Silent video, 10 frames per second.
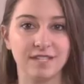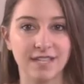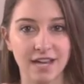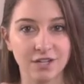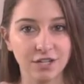is
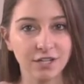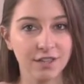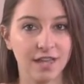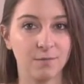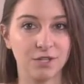tender,
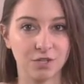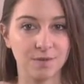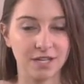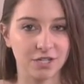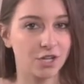then we should
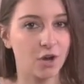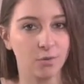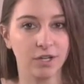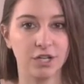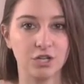be good to go. We're gonna